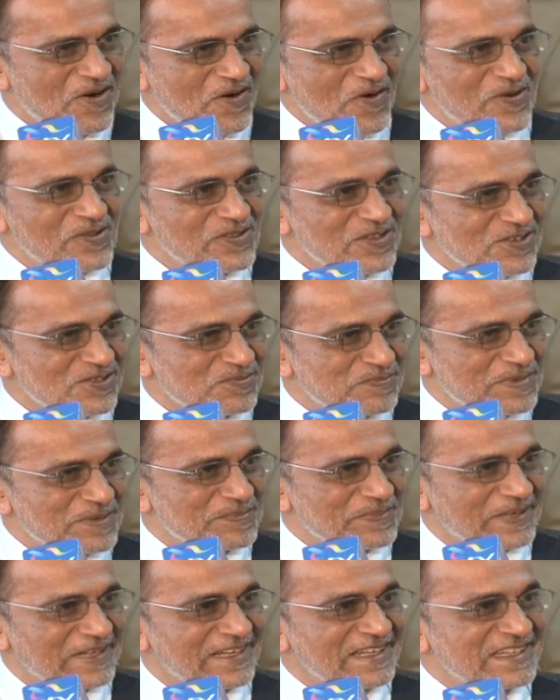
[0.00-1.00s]
all those
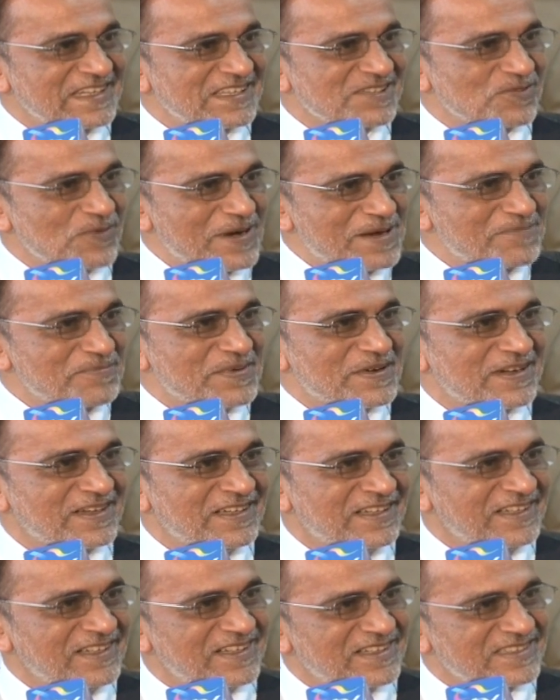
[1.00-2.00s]
people. It is one per,
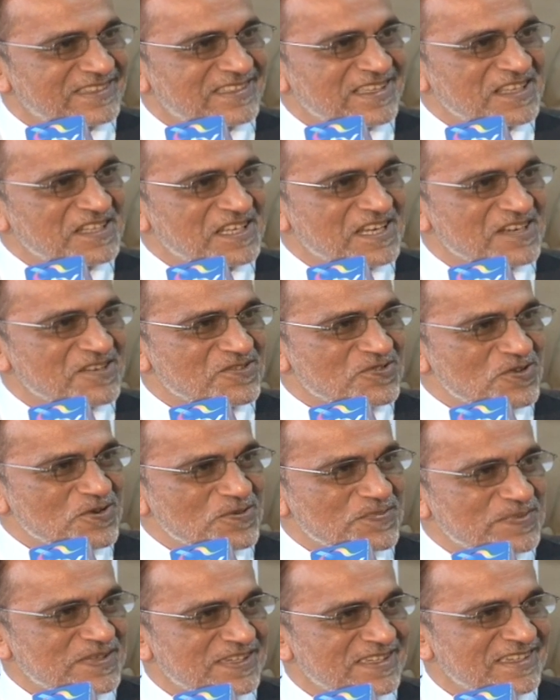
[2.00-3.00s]
certain
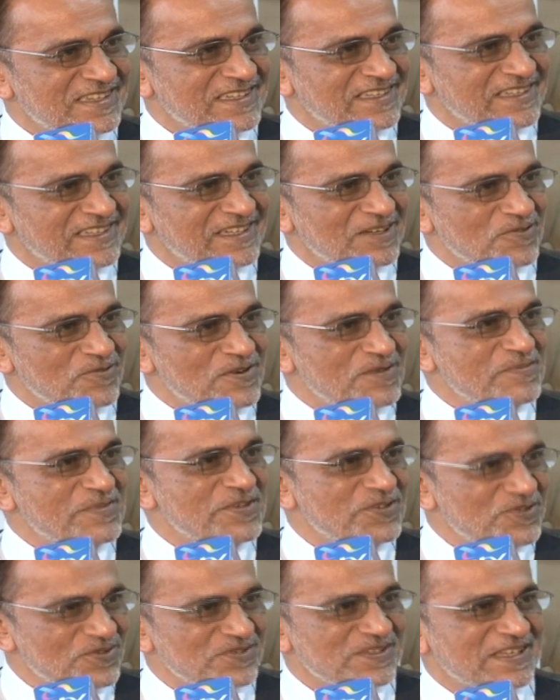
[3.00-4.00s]
groups will
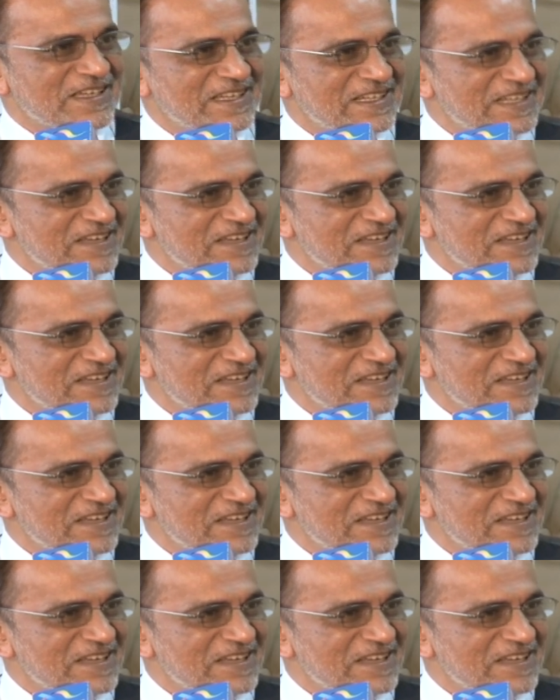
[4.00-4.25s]
be using